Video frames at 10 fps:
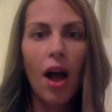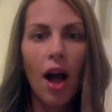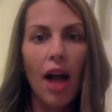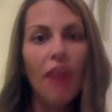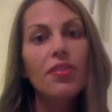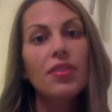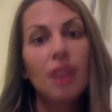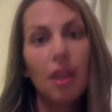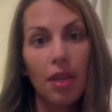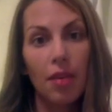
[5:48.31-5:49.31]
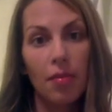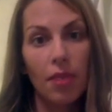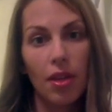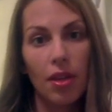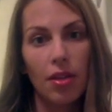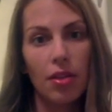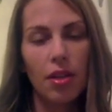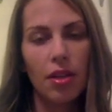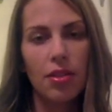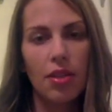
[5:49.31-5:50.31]
I have a stellium
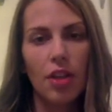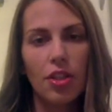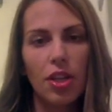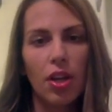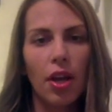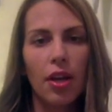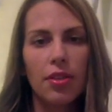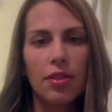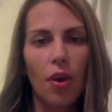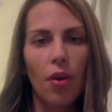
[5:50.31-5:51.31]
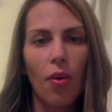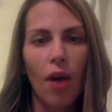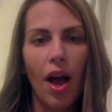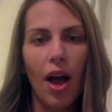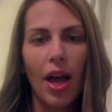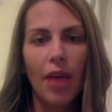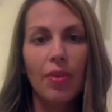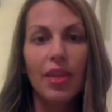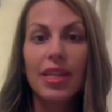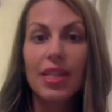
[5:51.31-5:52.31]
in Sagittarius, so I
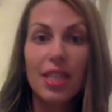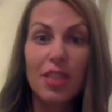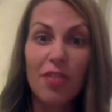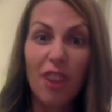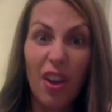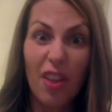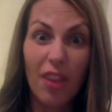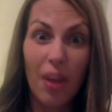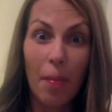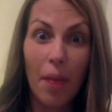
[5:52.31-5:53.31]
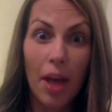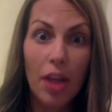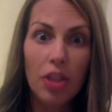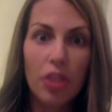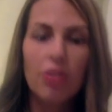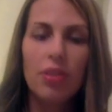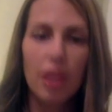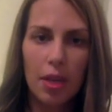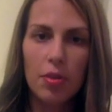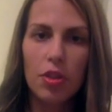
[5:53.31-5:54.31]
relate to this very, very much.
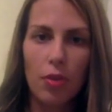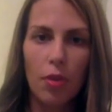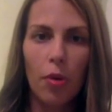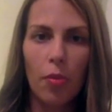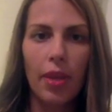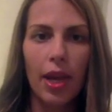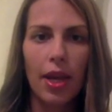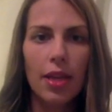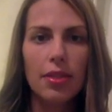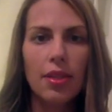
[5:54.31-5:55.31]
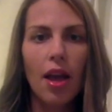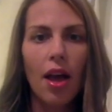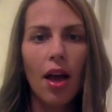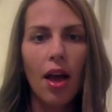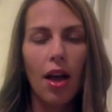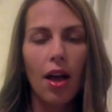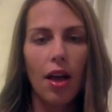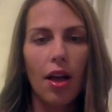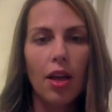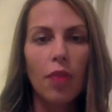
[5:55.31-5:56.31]
Stellium is 3 or more planets
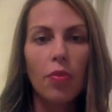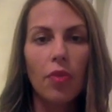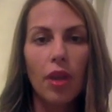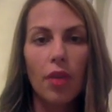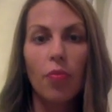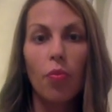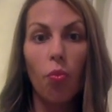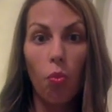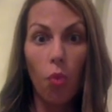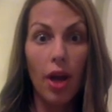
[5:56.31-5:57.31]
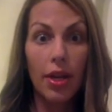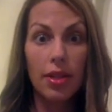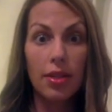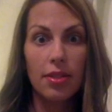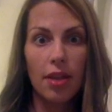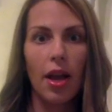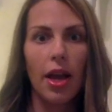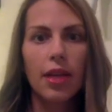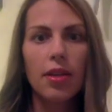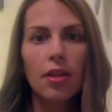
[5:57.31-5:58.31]
in one
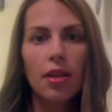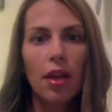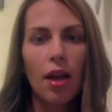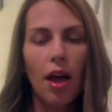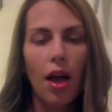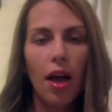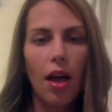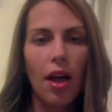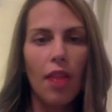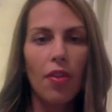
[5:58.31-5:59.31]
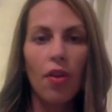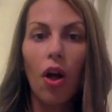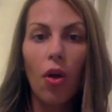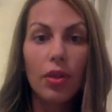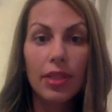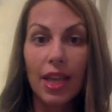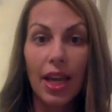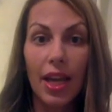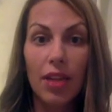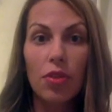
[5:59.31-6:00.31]
sign, and they're all holding
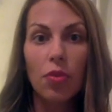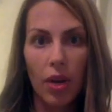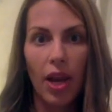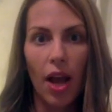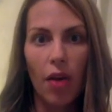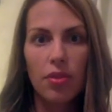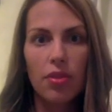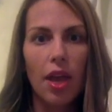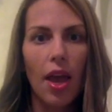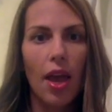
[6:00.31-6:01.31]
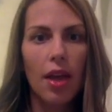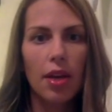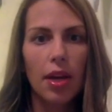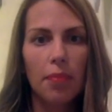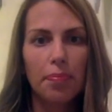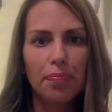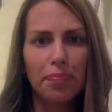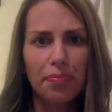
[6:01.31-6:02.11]
hands, or one house. And